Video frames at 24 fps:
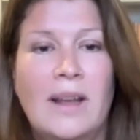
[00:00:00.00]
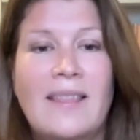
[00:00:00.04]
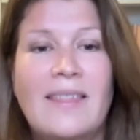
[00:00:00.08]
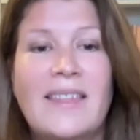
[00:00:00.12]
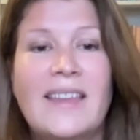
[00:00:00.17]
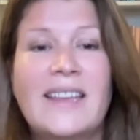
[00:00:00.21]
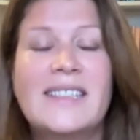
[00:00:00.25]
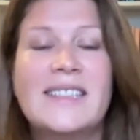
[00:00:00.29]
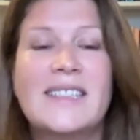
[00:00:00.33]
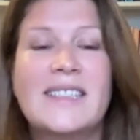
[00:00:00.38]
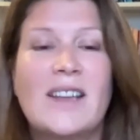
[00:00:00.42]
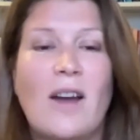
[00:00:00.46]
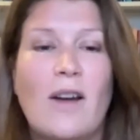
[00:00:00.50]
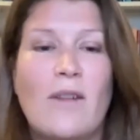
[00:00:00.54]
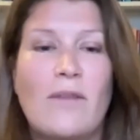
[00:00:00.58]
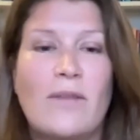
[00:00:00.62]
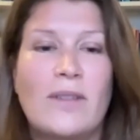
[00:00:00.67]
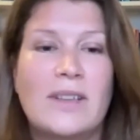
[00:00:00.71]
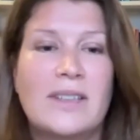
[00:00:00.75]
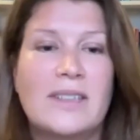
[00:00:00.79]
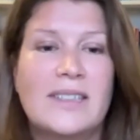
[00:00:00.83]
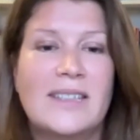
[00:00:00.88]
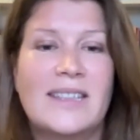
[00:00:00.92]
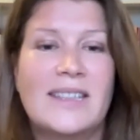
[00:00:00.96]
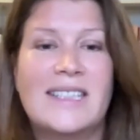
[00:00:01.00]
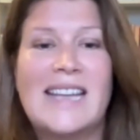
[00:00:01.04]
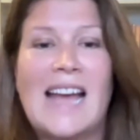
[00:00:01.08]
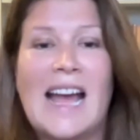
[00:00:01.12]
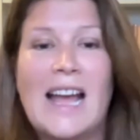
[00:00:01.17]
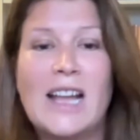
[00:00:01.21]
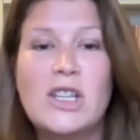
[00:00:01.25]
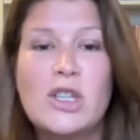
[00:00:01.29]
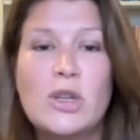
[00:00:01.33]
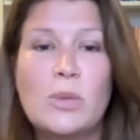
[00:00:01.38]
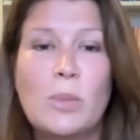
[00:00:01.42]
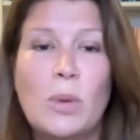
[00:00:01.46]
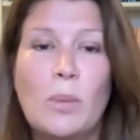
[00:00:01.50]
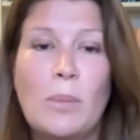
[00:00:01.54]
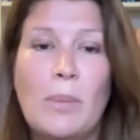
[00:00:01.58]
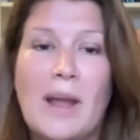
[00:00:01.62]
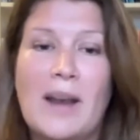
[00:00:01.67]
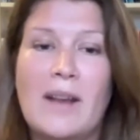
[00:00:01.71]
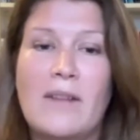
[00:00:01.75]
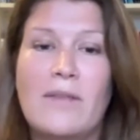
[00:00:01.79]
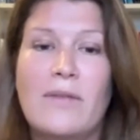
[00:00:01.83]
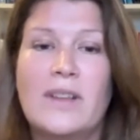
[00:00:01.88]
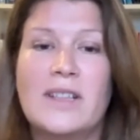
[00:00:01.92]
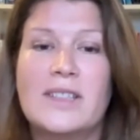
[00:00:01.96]
This covers the tangible
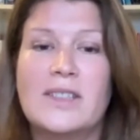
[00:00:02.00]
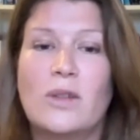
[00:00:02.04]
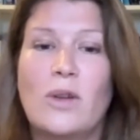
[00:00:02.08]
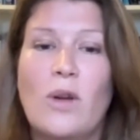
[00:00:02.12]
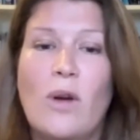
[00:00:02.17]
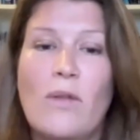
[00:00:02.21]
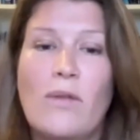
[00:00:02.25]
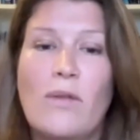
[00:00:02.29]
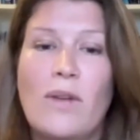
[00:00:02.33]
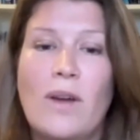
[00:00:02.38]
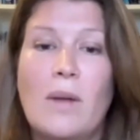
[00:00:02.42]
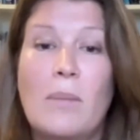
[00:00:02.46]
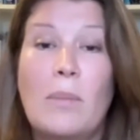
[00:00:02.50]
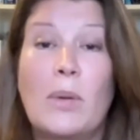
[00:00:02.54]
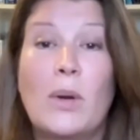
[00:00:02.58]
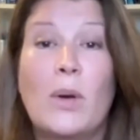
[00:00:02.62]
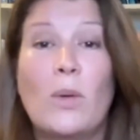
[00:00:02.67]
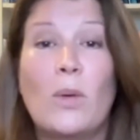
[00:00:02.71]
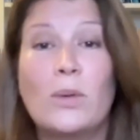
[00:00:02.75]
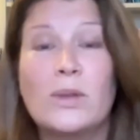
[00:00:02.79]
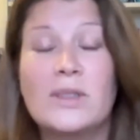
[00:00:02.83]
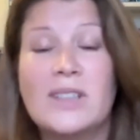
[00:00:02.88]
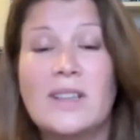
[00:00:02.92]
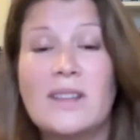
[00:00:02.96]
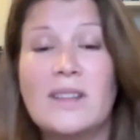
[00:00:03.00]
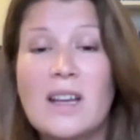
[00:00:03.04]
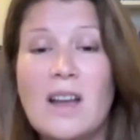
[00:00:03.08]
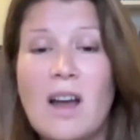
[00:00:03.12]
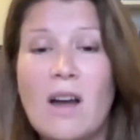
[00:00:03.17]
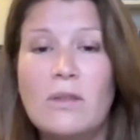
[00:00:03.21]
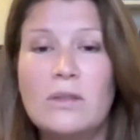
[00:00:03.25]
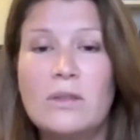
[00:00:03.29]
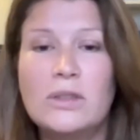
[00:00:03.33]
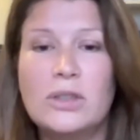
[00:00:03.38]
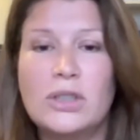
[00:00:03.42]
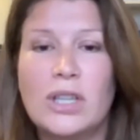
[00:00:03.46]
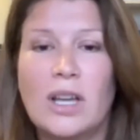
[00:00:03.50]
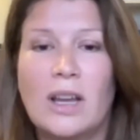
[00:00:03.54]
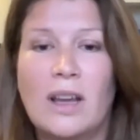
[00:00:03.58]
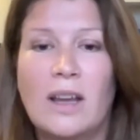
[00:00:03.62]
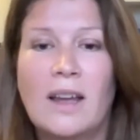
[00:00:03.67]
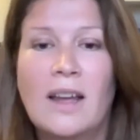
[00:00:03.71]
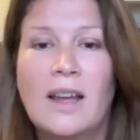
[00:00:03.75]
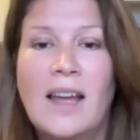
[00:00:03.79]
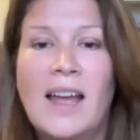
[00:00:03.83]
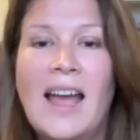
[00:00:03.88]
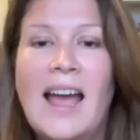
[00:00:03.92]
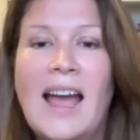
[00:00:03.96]
benefits on offer, but also the
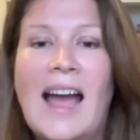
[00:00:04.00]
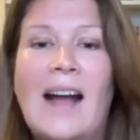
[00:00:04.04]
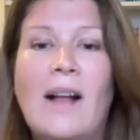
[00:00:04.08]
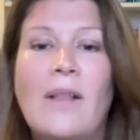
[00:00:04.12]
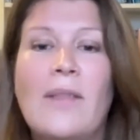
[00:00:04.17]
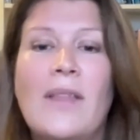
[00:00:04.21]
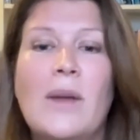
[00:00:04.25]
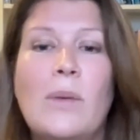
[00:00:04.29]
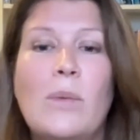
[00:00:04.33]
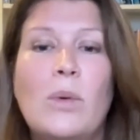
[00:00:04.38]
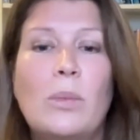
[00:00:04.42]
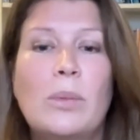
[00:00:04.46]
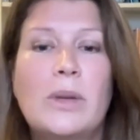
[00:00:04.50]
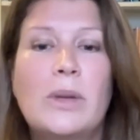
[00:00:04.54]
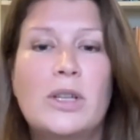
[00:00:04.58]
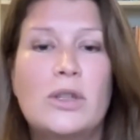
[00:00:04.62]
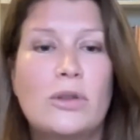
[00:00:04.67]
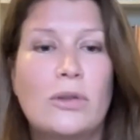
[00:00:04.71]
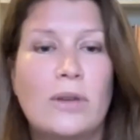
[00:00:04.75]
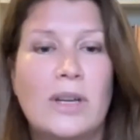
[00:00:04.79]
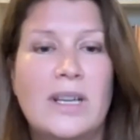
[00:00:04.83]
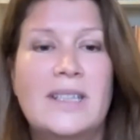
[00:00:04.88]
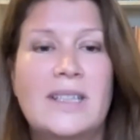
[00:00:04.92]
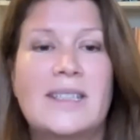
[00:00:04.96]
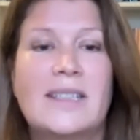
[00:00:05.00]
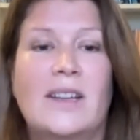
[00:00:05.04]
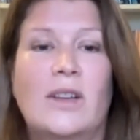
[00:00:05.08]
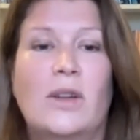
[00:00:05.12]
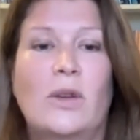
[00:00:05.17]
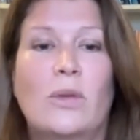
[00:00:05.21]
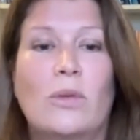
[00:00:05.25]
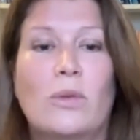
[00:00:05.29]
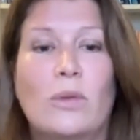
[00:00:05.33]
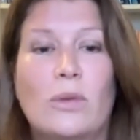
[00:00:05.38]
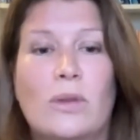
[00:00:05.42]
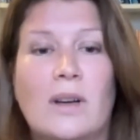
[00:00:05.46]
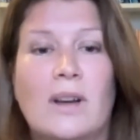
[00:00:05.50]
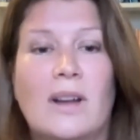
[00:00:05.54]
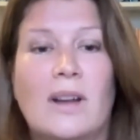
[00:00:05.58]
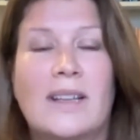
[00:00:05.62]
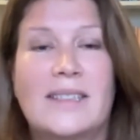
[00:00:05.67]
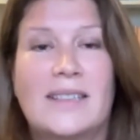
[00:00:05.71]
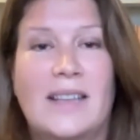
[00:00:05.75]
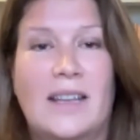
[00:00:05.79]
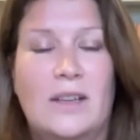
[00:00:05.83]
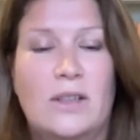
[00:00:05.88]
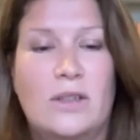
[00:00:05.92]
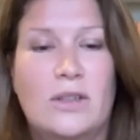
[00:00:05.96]
culture, how they will be treated at your
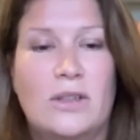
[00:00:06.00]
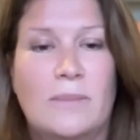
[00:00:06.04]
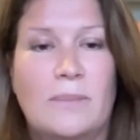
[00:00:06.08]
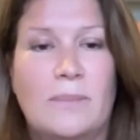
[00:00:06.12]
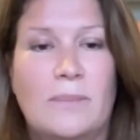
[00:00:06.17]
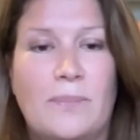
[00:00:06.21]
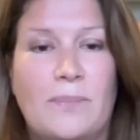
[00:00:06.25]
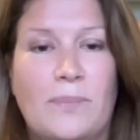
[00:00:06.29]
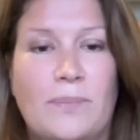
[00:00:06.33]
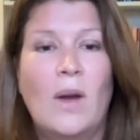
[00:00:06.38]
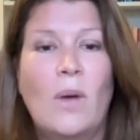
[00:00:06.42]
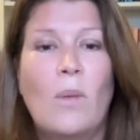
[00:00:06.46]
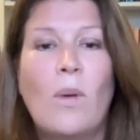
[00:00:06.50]
organization.